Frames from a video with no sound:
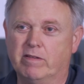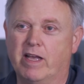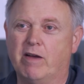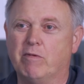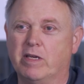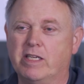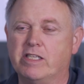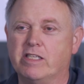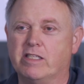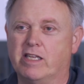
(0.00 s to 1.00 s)
that
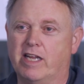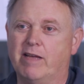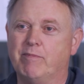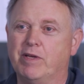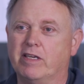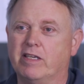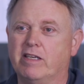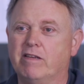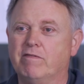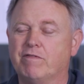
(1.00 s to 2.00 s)
releases the
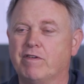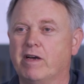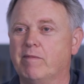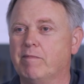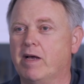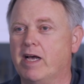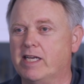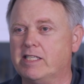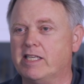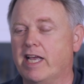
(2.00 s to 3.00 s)
liability from
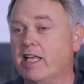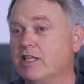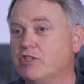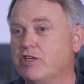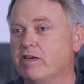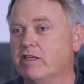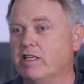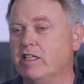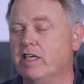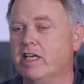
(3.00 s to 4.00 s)
us and the charity,